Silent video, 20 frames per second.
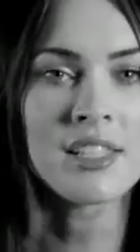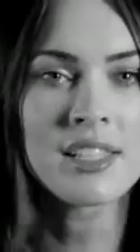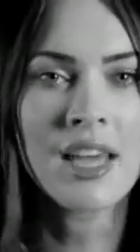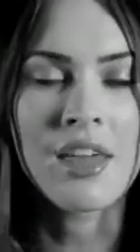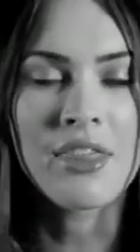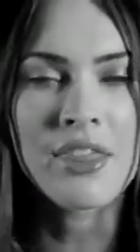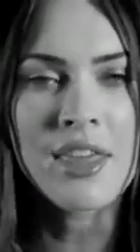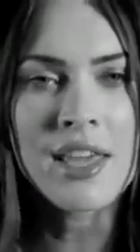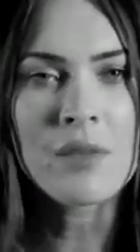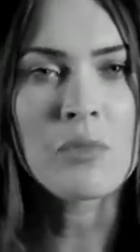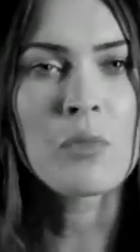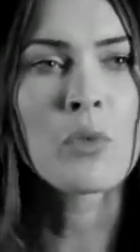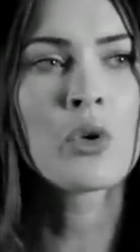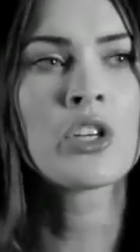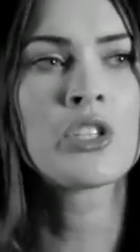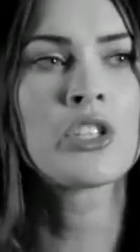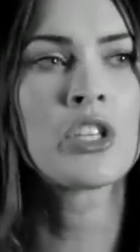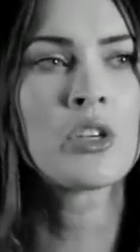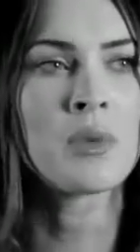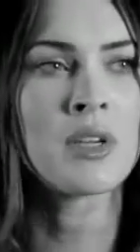I think
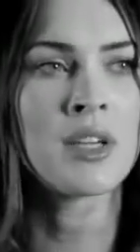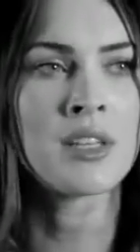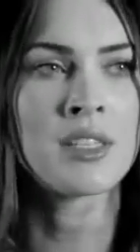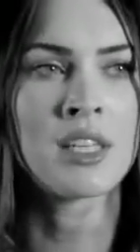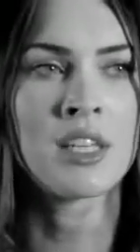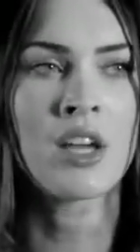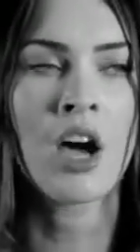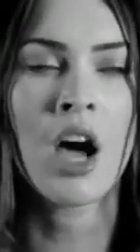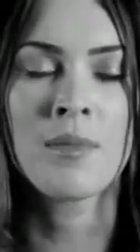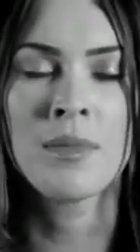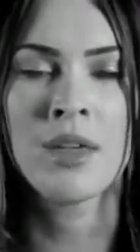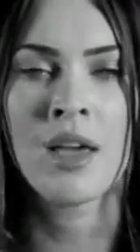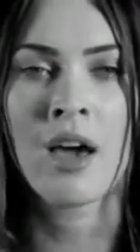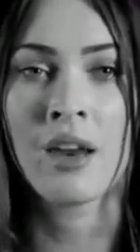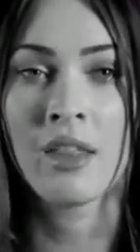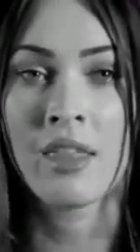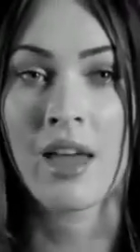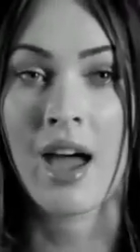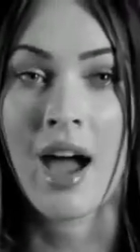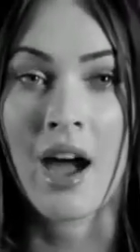more so because it got me
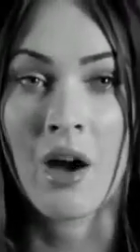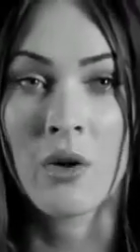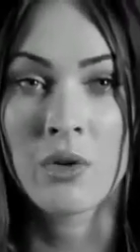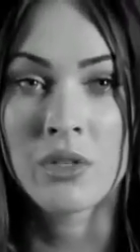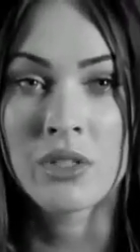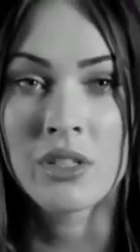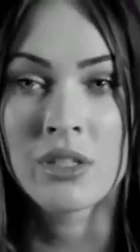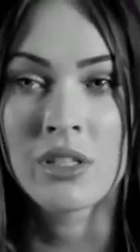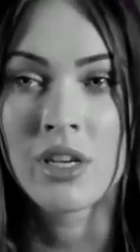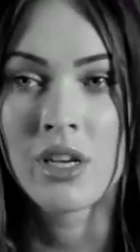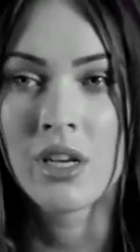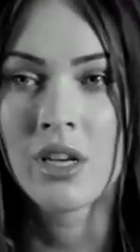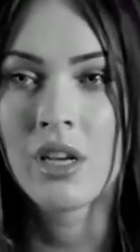out of the house.